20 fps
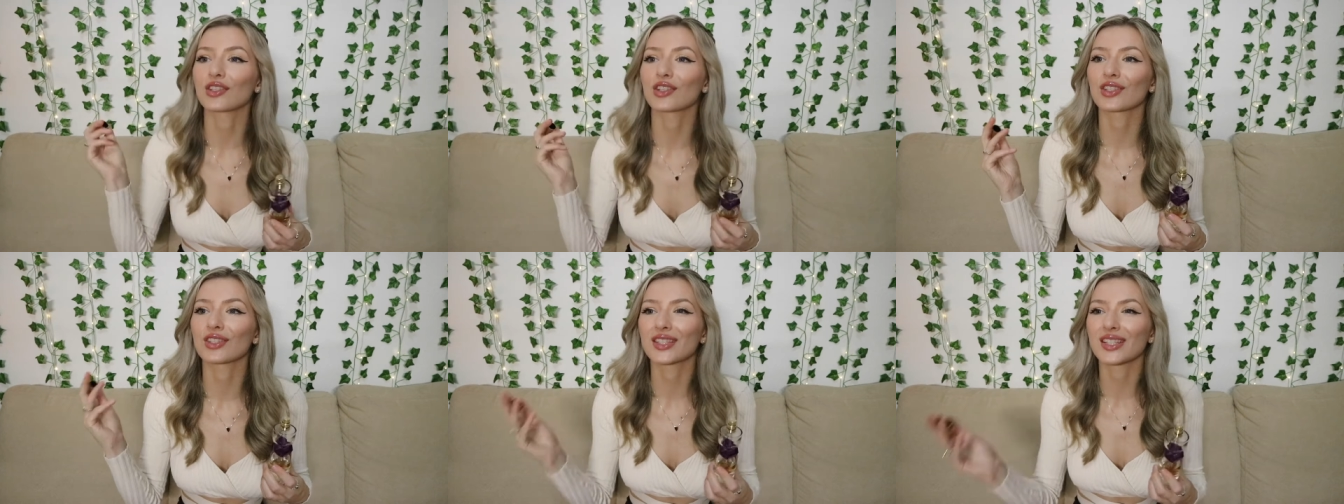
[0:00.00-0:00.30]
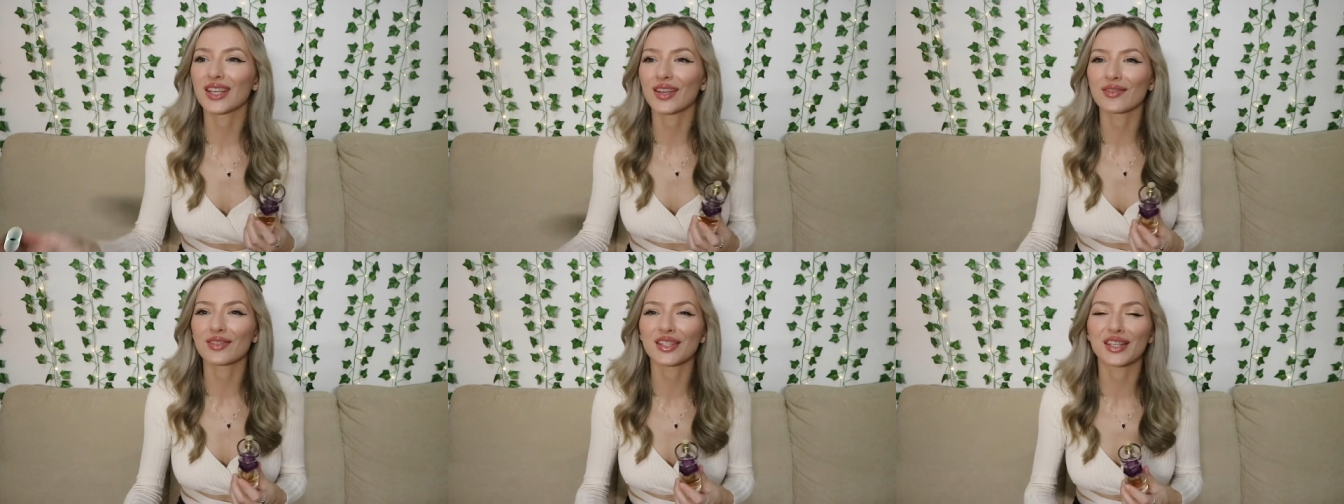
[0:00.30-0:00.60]
It
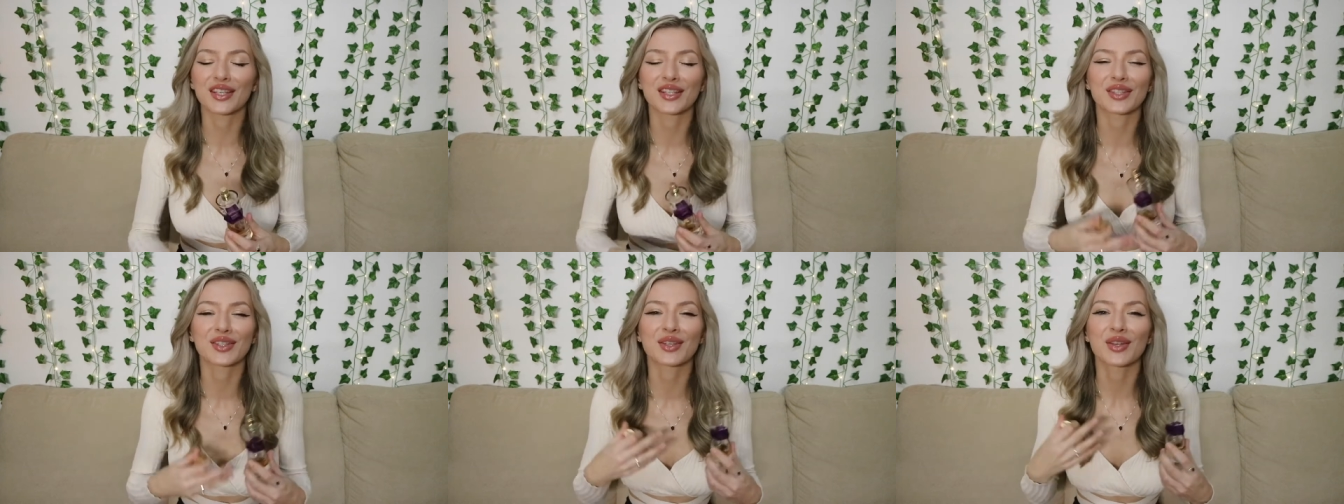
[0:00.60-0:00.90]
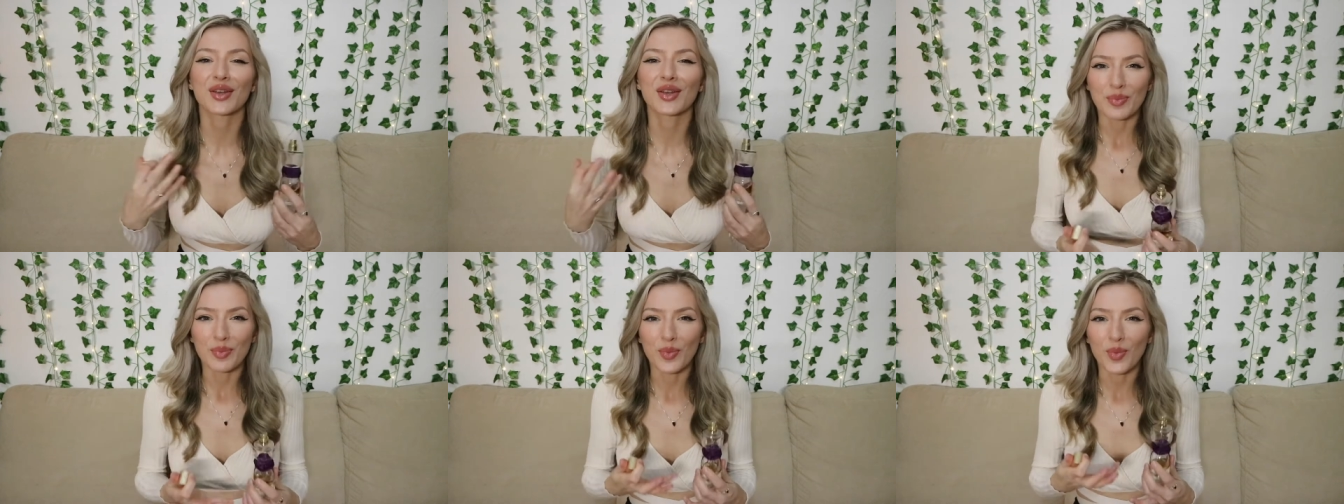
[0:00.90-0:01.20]
just gives it
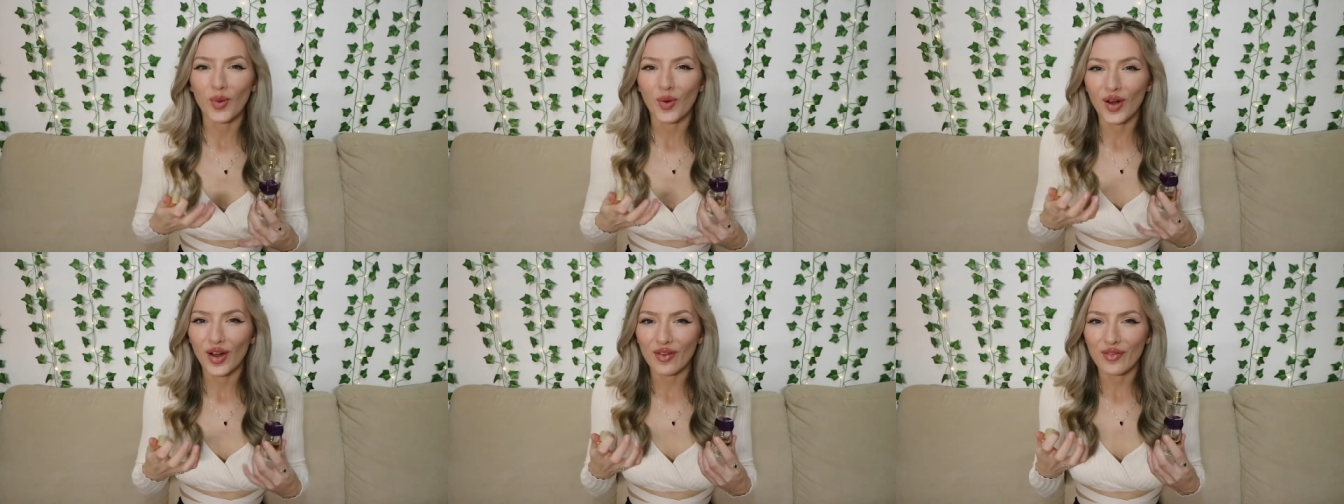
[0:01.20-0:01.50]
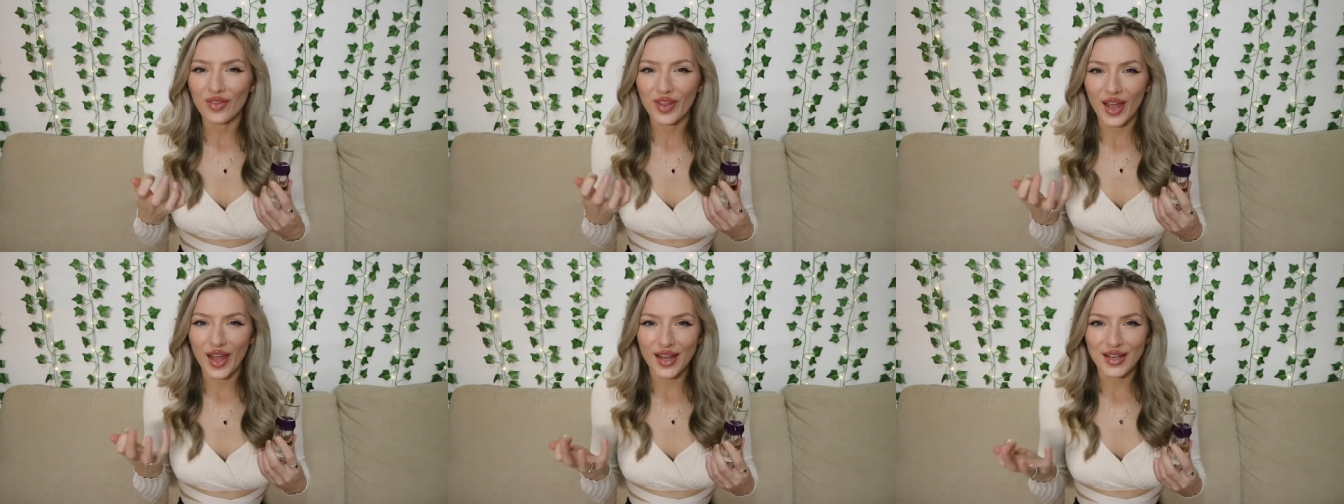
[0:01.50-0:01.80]
more
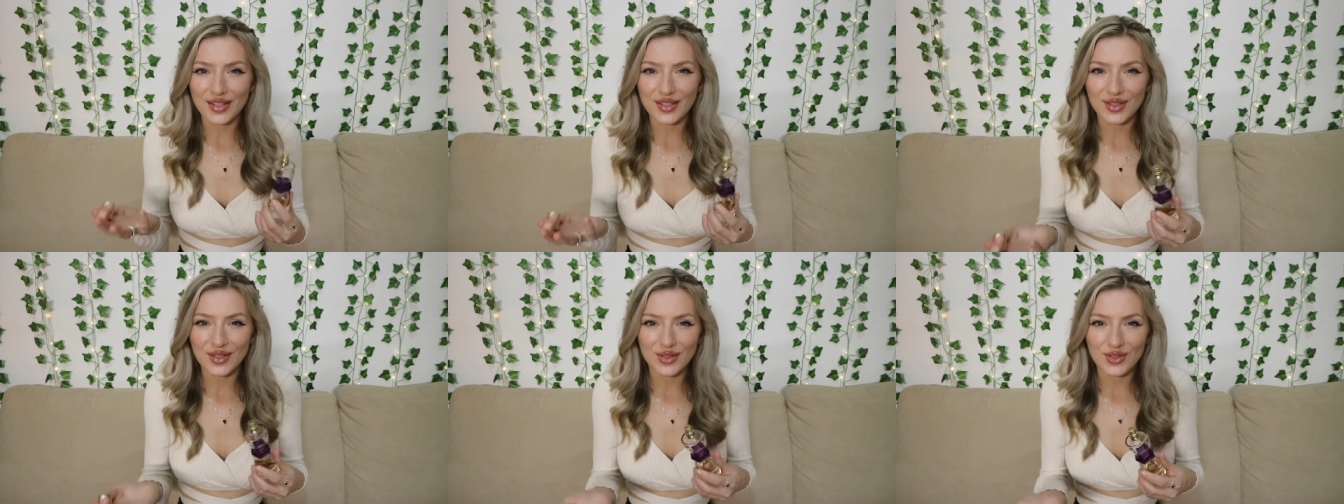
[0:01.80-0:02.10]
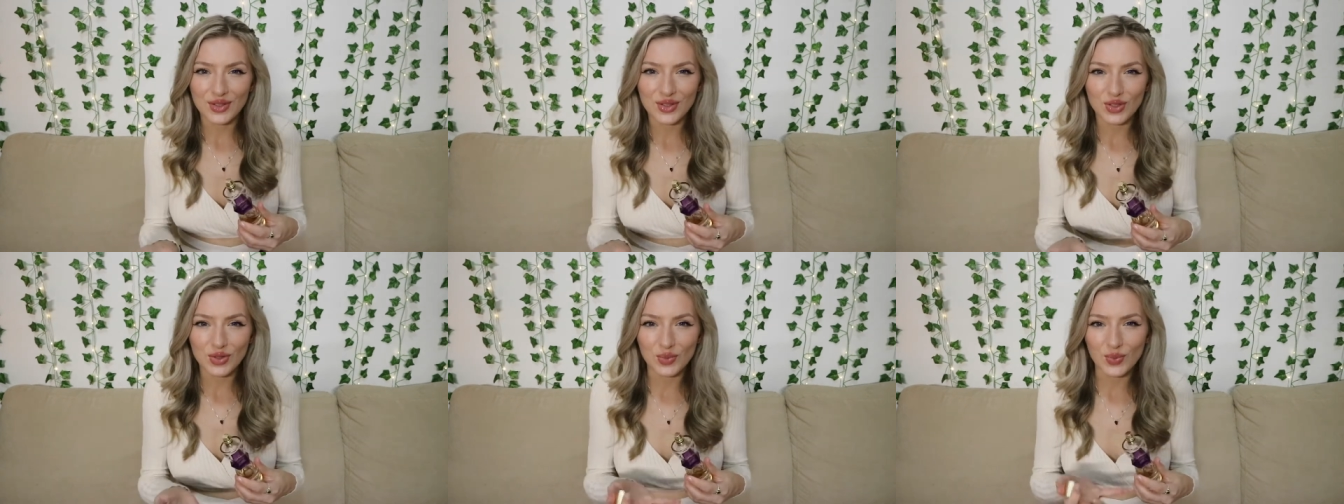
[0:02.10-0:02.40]
of that
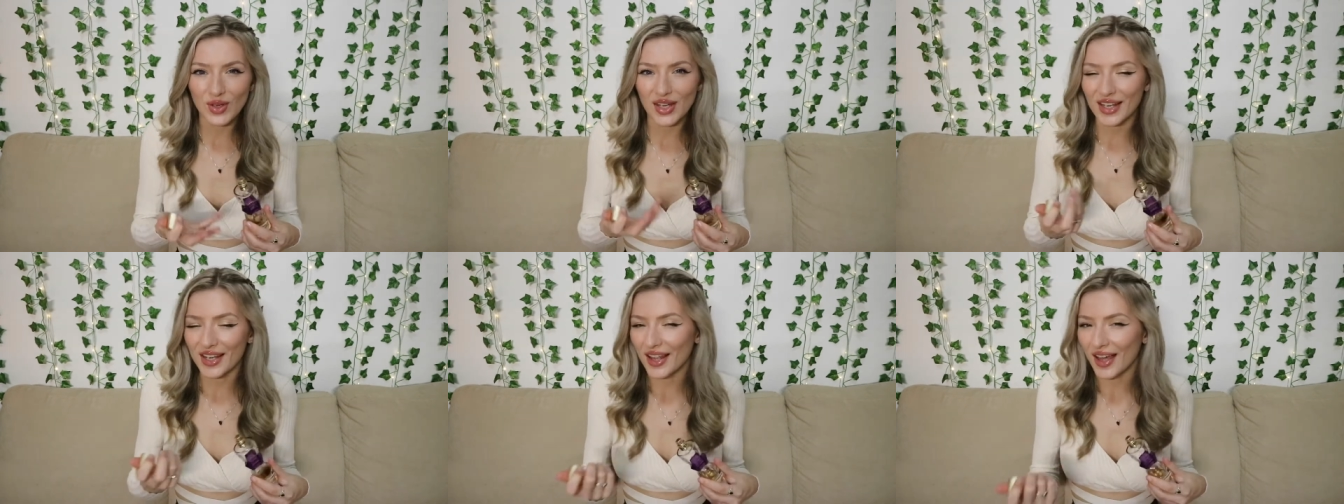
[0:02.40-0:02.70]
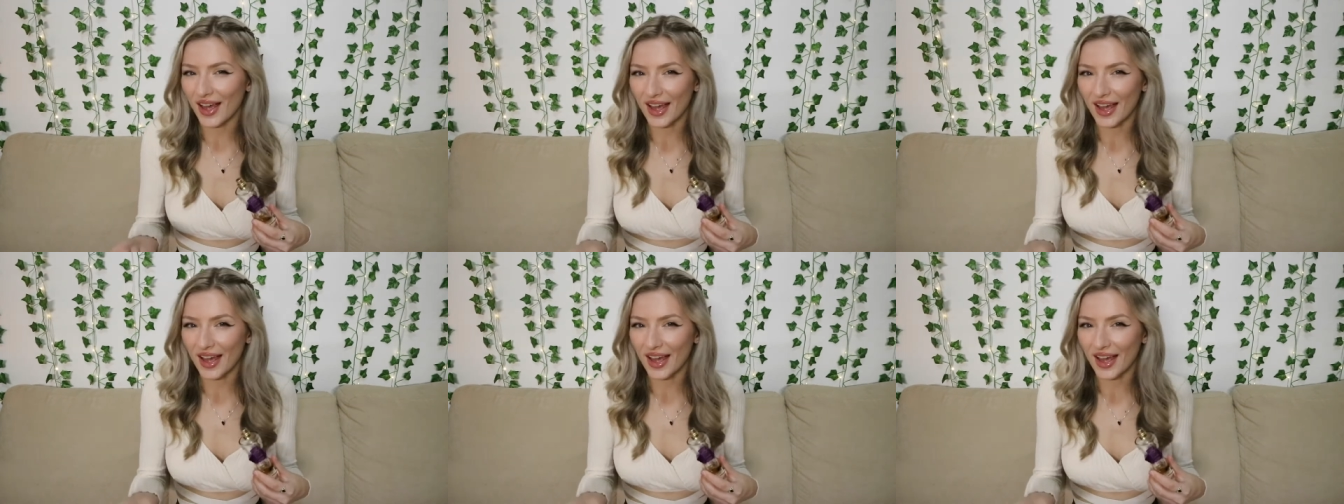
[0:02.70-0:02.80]
sweet,